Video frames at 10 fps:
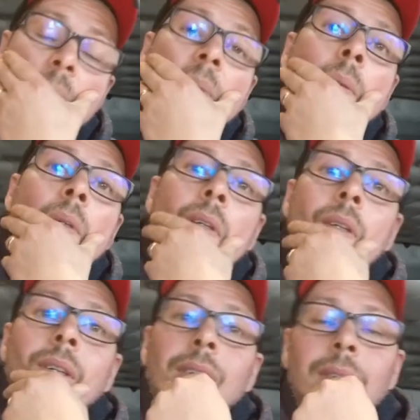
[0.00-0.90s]

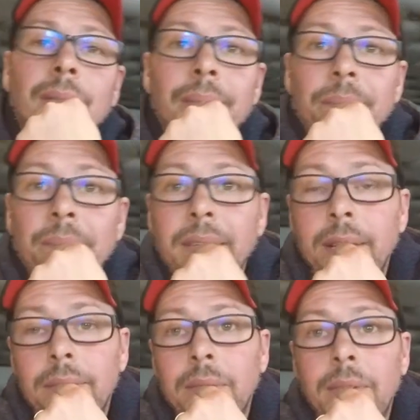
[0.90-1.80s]
I
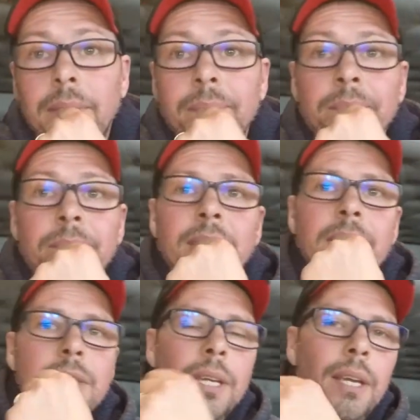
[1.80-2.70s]
would
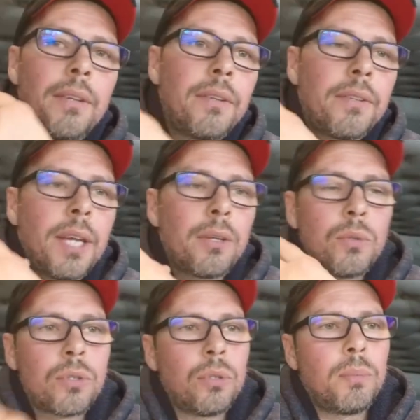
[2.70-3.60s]
say thank you
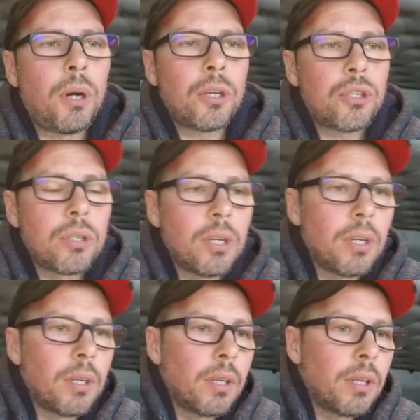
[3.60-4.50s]
so much
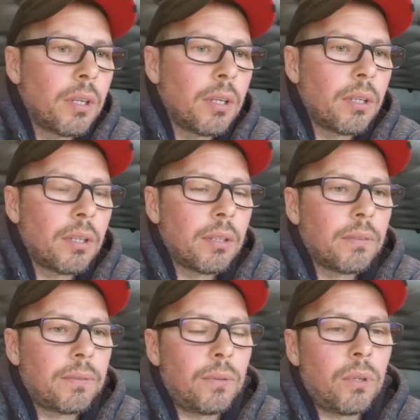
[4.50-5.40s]

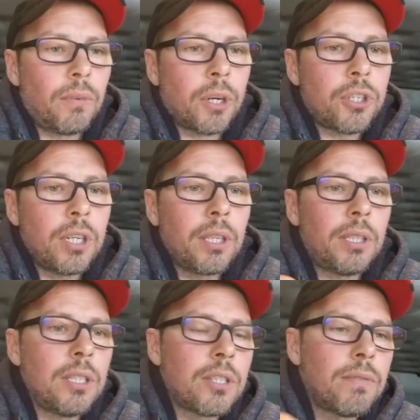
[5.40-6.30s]
for watching
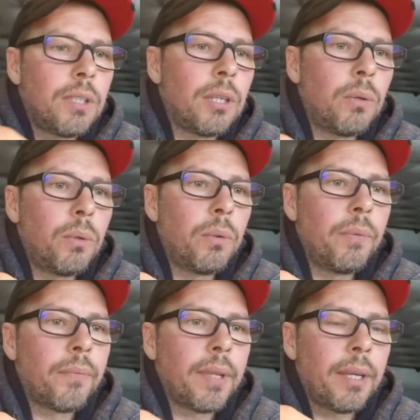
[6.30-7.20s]
this video,
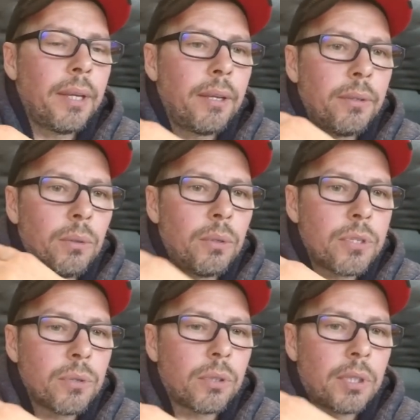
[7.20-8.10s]
and
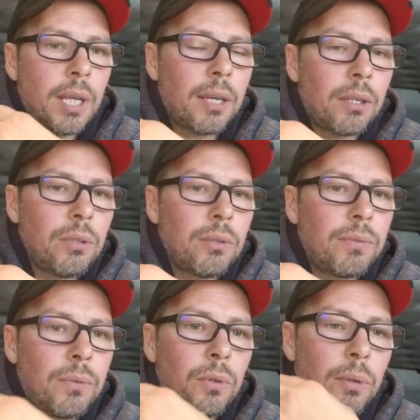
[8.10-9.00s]
also thank you
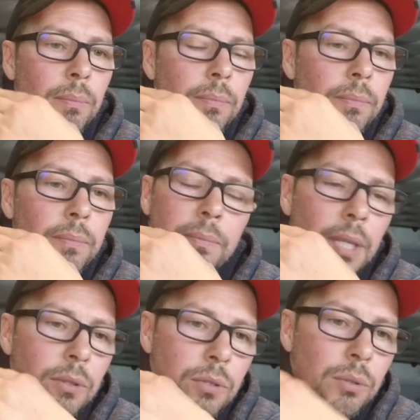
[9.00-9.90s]

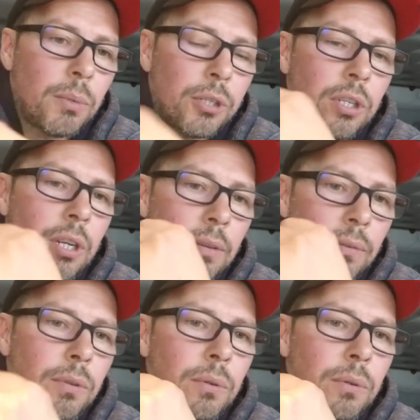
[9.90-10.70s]
so much if